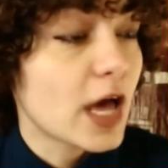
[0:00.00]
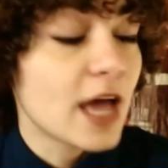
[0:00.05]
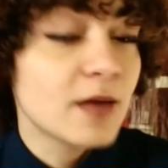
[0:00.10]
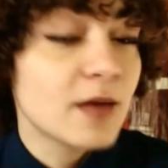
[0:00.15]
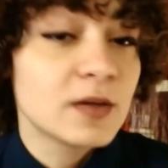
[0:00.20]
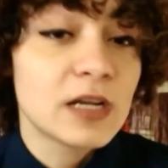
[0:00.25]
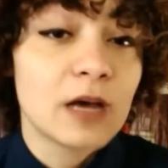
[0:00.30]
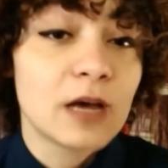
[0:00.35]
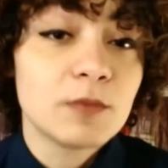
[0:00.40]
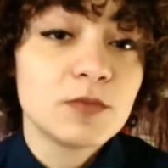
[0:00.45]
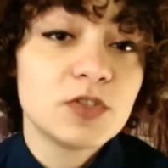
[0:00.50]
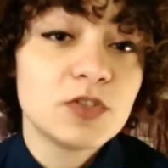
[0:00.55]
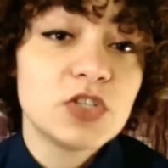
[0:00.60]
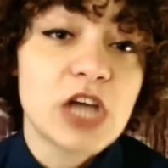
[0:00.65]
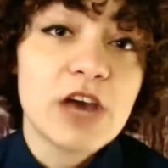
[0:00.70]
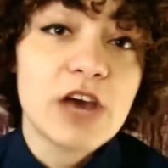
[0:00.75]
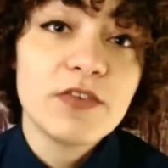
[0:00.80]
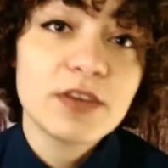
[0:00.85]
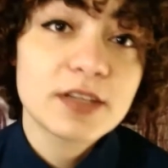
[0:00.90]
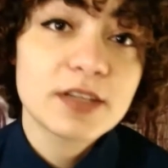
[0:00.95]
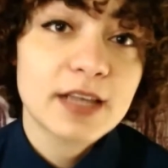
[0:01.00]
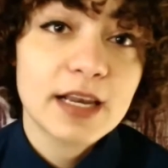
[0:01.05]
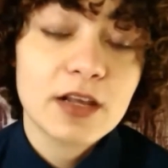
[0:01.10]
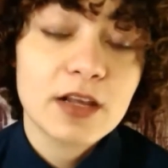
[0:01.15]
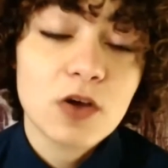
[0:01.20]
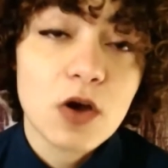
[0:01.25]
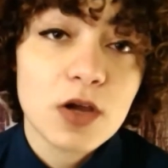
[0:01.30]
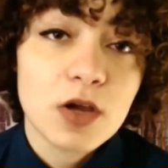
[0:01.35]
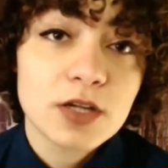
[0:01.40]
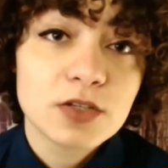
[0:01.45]
and I'm definitely
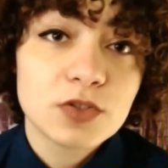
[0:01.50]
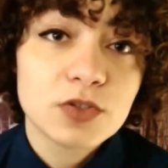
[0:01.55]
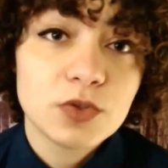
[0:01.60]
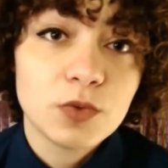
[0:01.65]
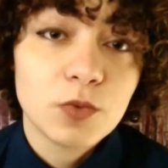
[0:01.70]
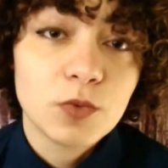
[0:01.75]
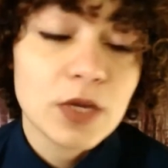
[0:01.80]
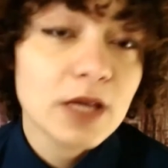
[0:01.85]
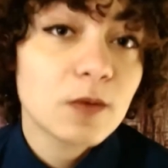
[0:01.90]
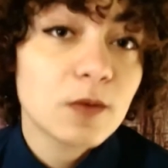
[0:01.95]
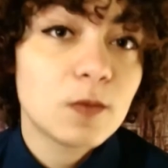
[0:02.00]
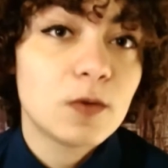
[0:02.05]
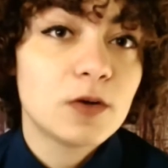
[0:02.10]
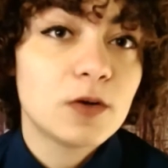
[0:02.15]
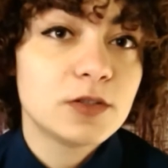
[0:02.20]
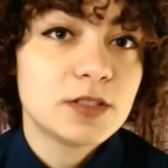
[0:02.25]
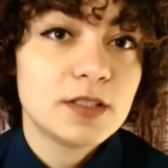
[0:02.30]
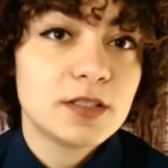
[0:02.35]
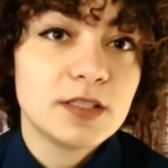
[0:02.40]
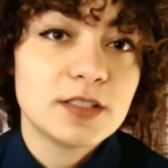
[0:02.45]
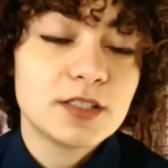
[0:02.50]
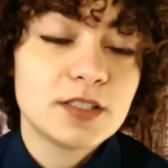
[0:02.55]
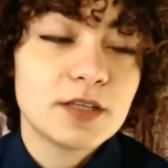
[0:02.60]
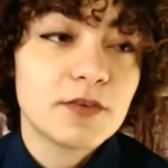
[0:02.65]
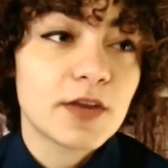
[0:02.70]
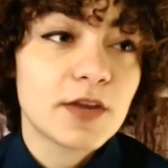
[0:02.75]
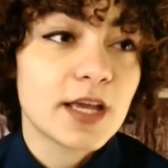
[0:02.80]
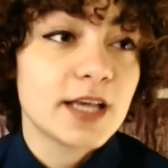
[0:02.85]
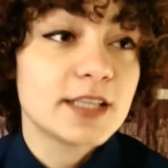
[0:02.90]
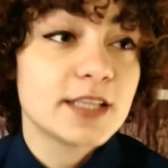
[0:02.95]
going to rewatch this
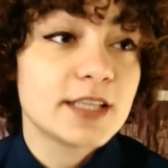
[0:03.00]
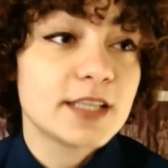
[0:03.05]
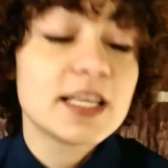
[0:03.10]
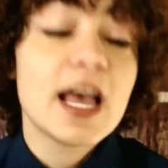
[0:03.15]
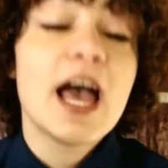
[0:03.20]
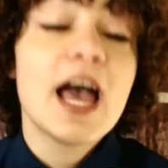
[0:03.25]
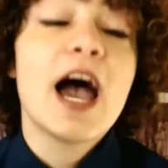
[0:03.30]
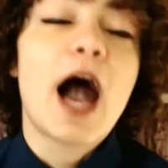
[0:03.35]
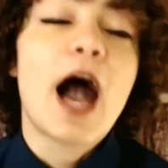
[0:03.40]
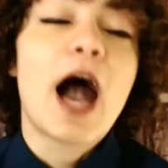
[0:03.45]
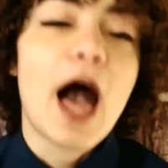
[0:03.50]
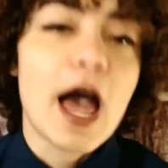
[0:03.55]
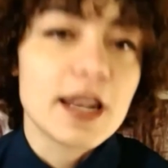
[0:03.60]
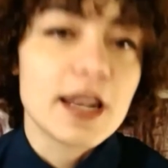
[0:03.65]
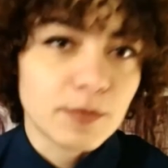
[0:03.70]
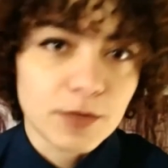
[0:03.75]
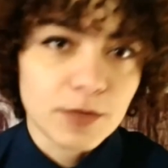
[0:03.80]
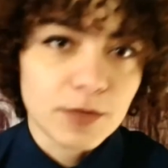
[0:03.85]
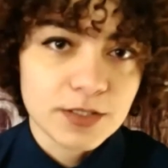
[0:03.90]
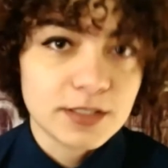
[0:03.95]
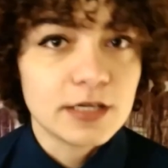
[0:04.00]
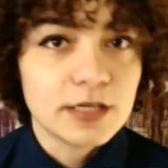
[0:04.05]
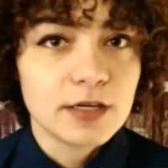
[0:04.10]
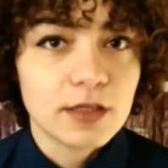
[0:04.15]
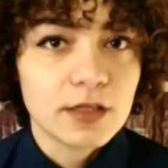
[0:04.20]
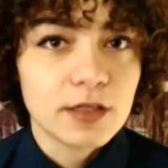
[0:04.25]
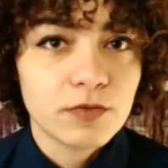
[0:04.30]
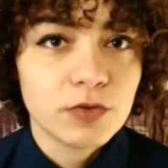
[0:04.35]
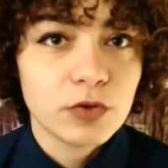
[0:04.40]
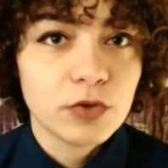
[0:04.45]
series 100%
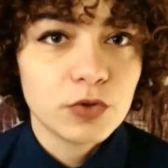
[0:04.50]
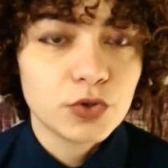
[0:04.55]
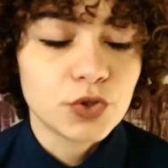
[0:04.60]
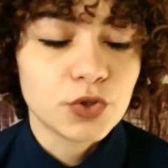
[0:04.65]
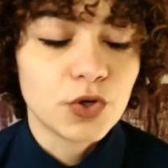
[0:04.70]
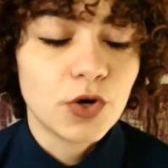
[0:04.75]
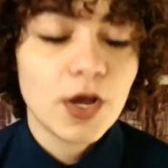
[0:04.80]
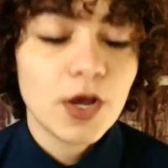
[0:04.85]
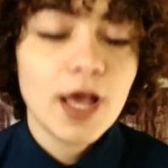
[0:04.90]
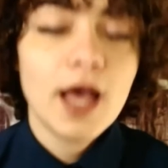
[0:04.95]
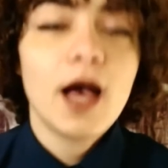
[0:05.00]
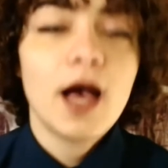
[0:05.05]
in the future.